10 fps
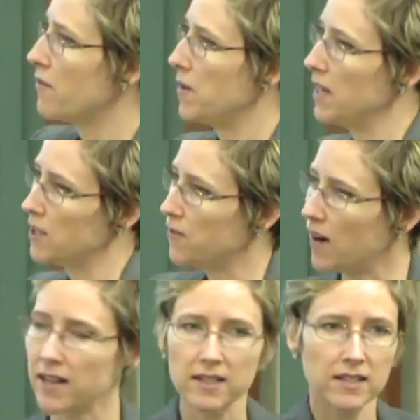means
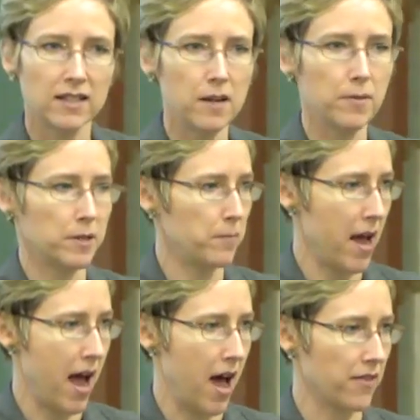finds the steepest
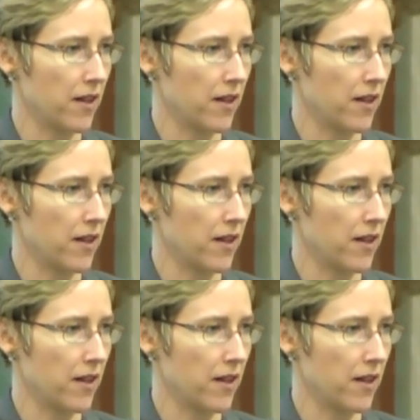path